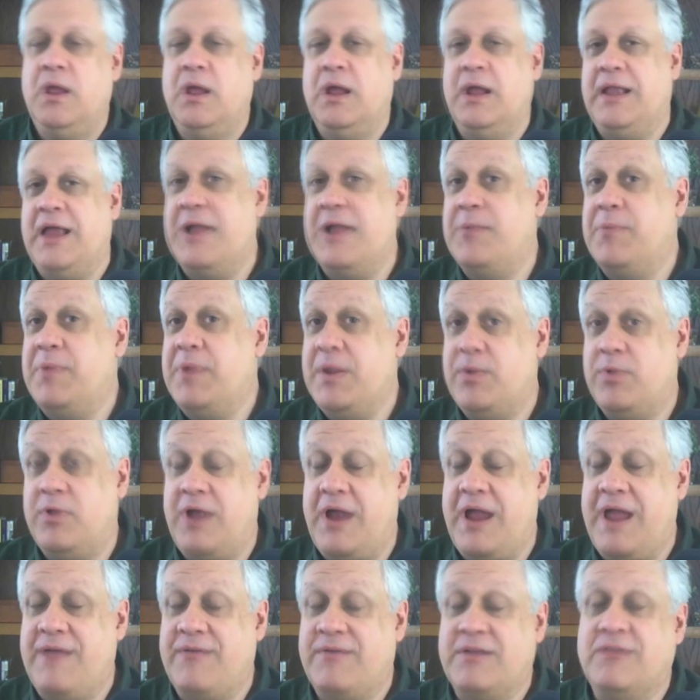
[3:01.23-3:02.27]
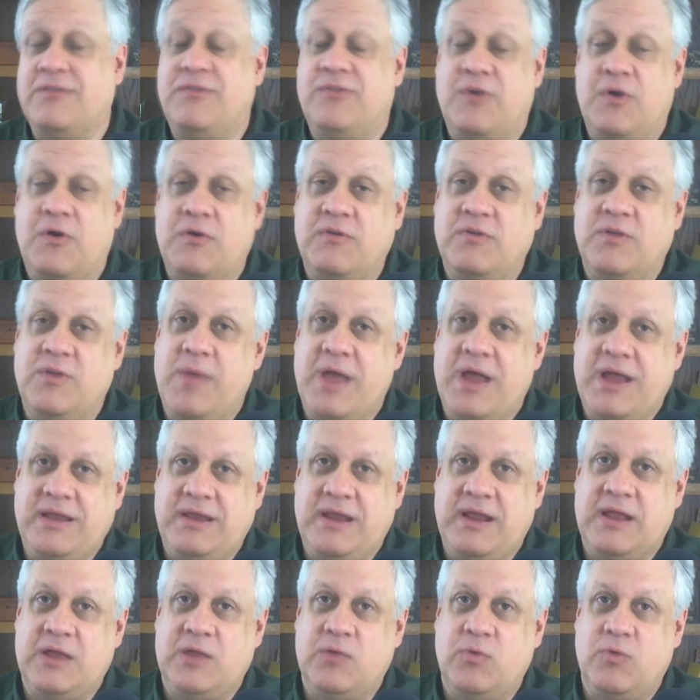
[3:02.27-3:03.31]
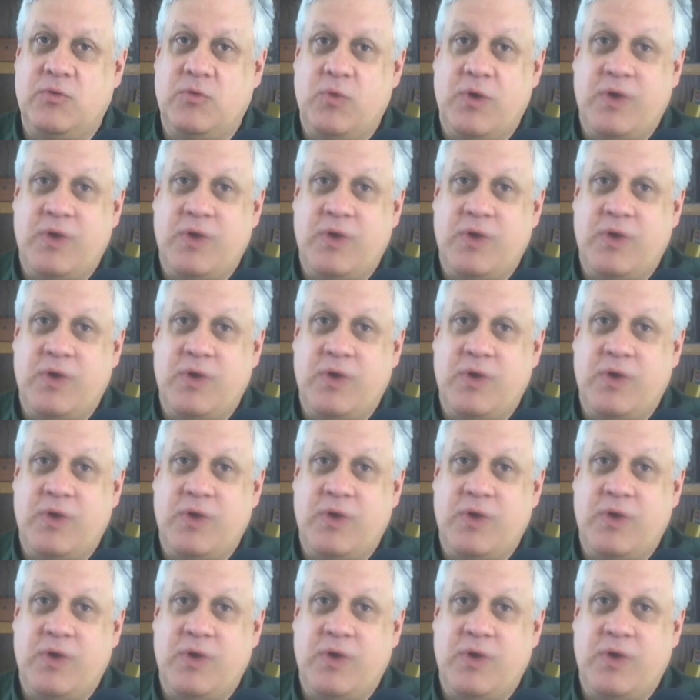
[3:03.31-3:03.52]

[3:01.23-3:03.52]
A of people have concerns about dealing with